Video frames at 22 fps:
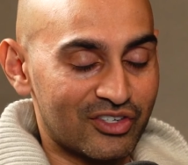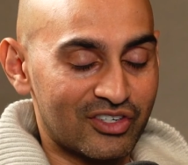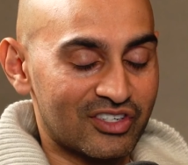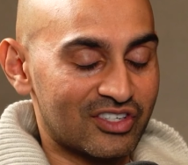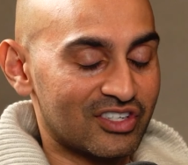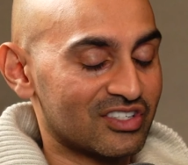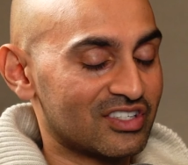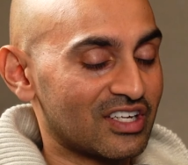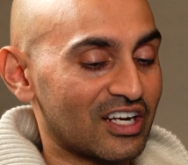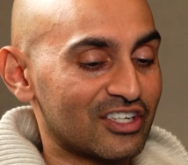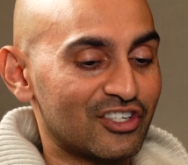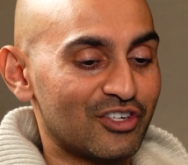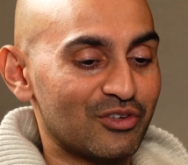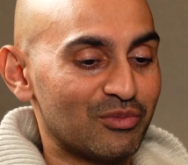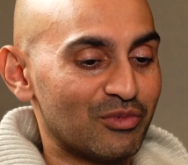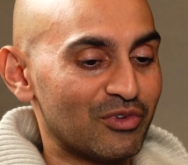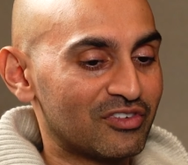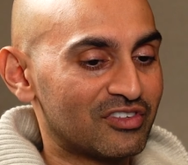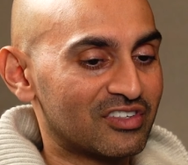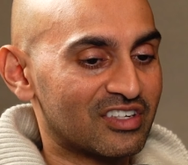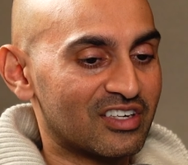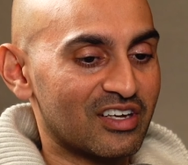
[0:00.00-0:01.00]
should just actually
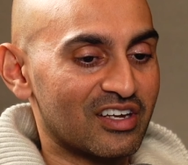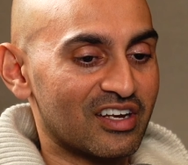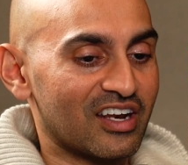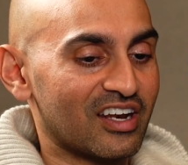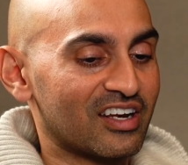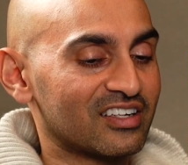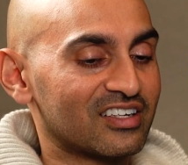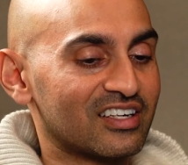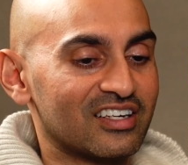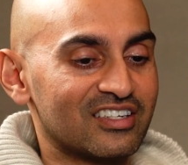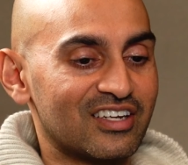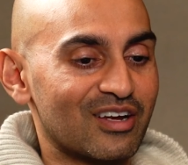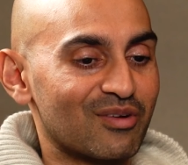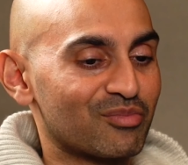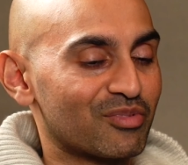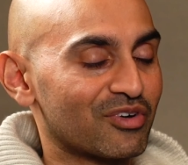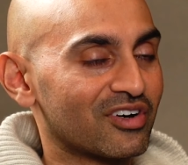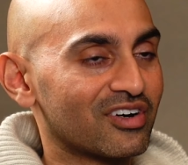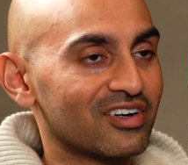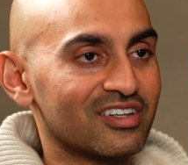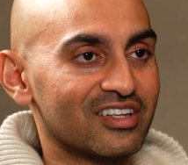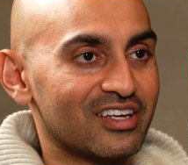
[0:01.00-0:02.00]
move to Connecticut
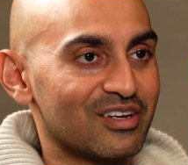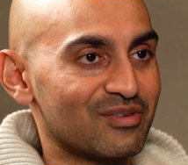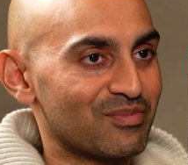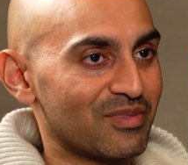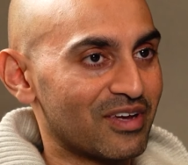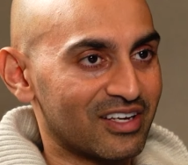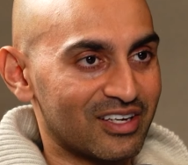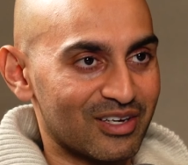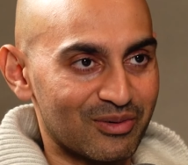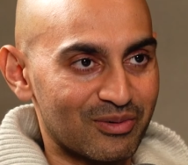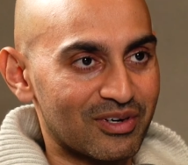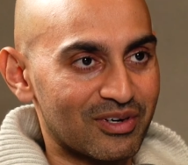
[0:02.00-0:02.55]
temporarily and make it